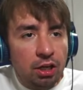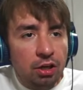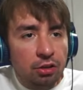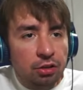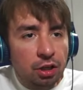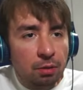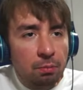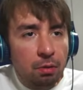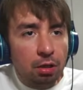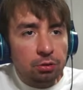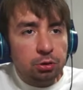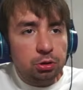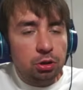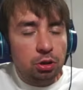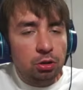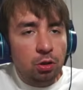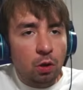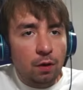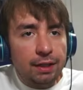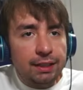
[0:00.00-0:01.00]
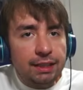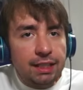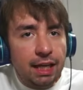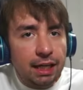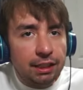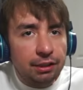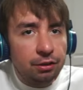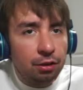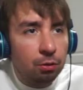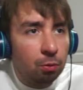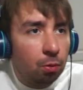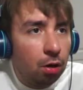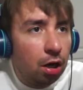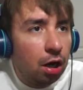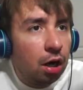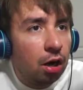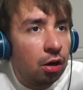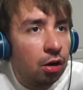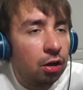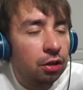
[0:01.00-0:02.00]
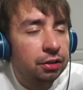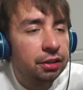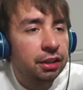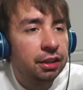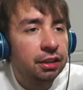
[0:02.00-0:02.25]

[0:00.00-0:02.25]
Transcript: the most annoying kid in the world. I